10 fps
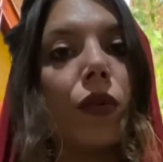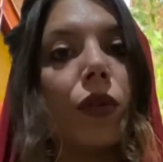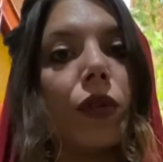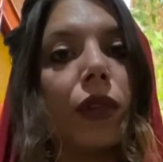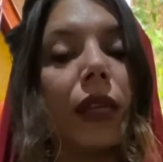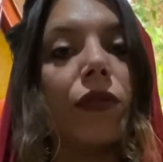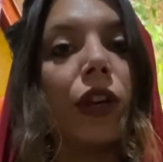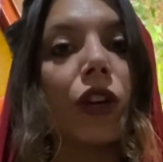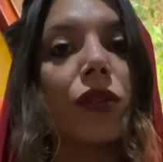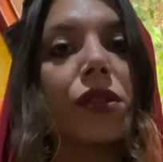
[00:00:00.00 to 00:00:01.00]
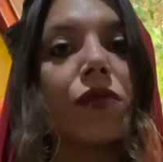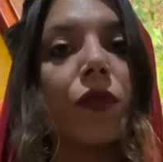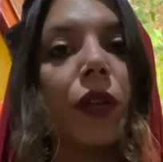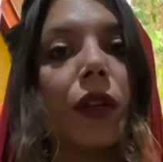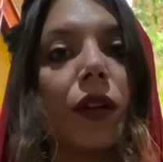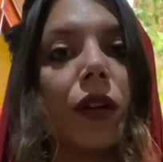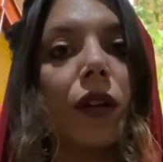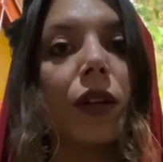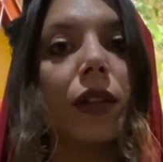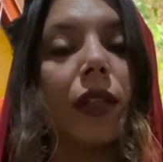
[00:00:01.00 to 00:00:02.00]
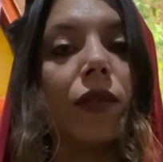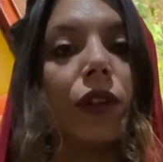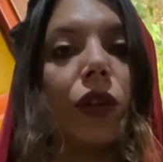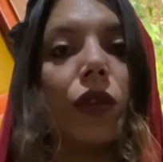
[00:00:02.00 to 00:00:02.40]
leaving your sphere, leaving your